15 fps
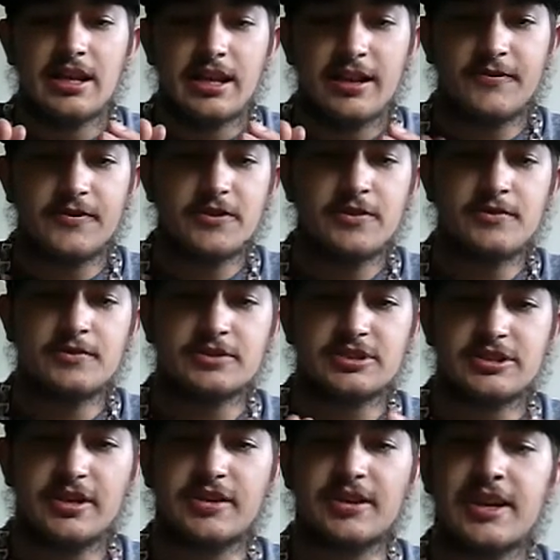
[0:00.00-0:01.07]
if you
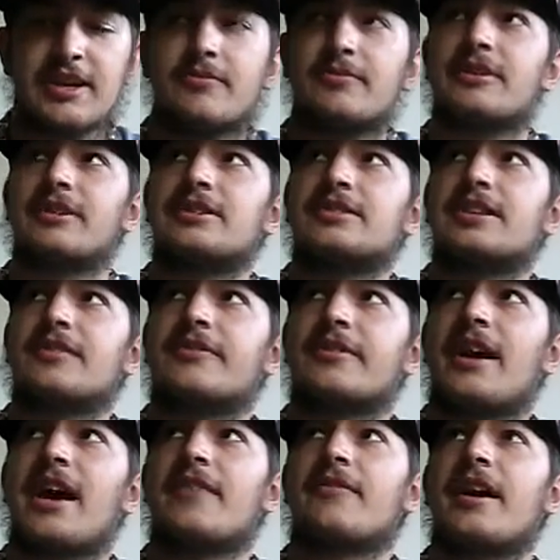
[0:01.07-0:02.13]
start getting rid of the stuff
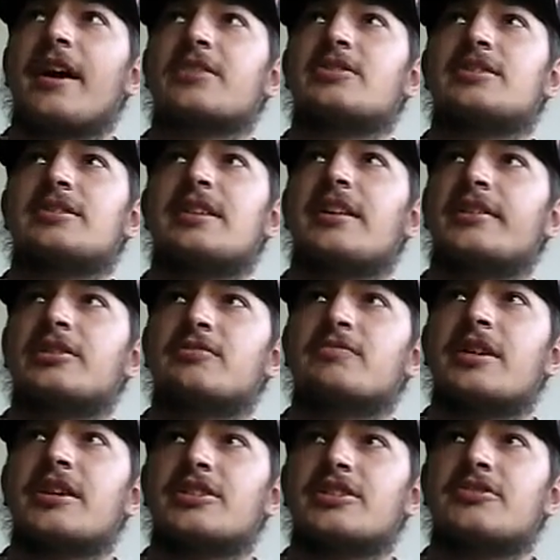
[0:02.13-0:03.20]
you have, it actually takes
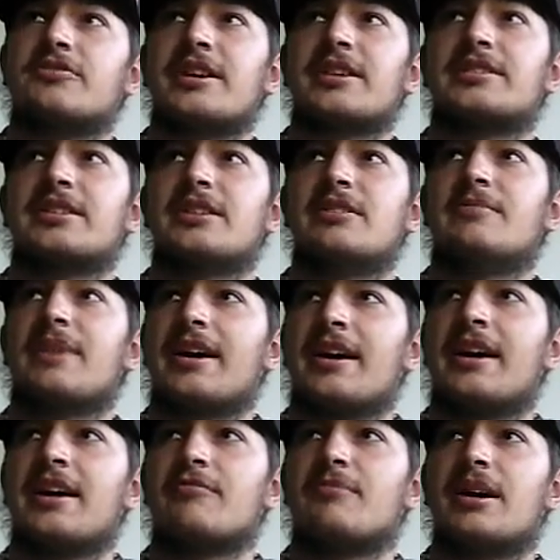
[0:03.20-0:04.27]
away stress that you might
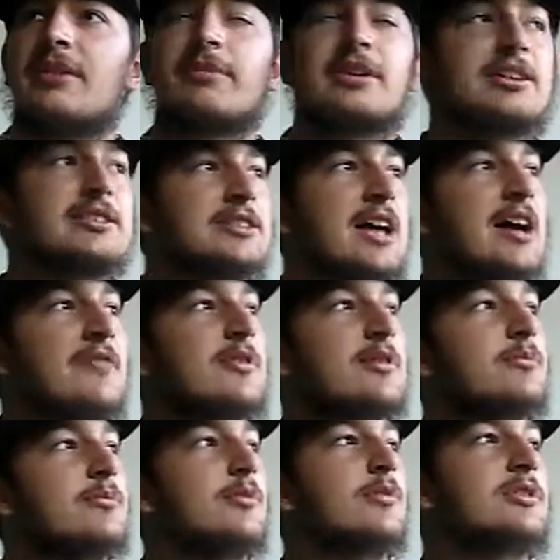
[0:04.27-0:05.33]
have, man. Because
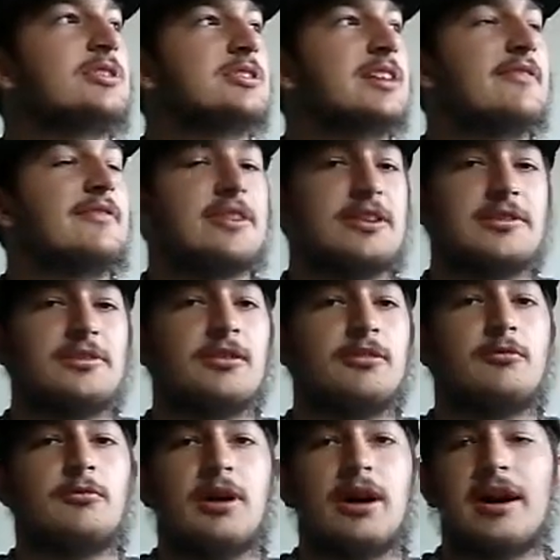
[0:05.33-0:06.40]
having more stuff that you
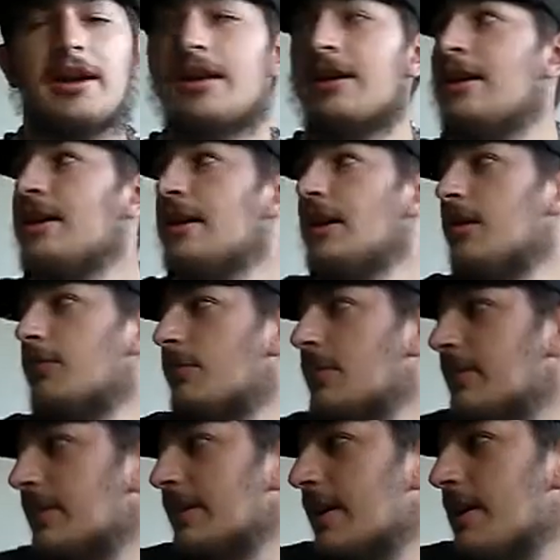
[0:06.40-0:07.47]
don't want, it
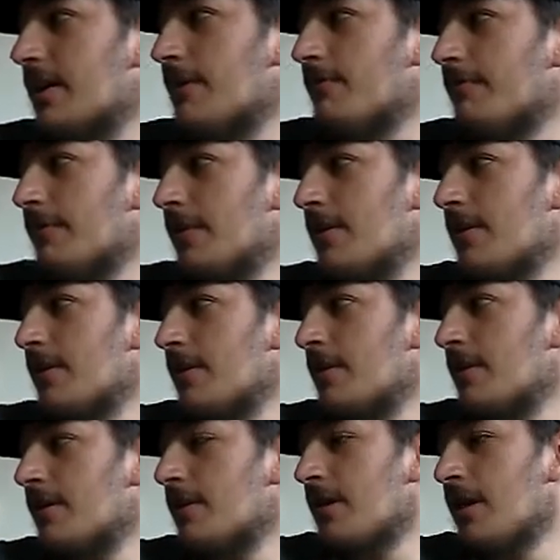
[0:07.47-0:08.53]
really,
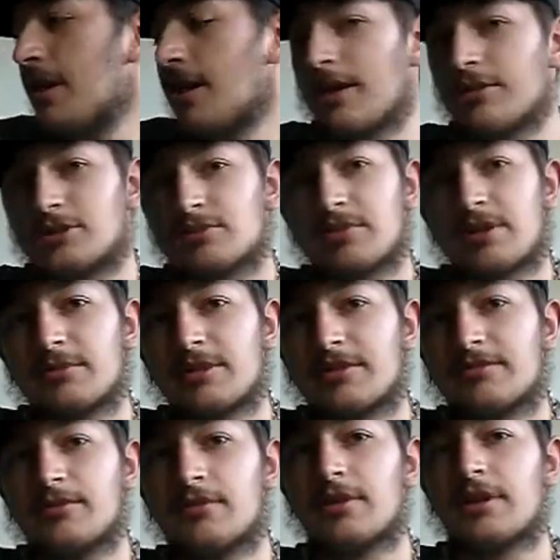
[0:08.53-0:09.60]
what's the word I'm
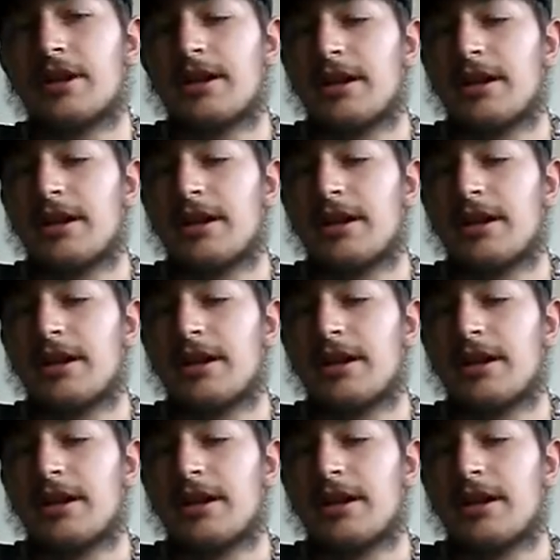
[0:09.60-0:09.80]
looking for?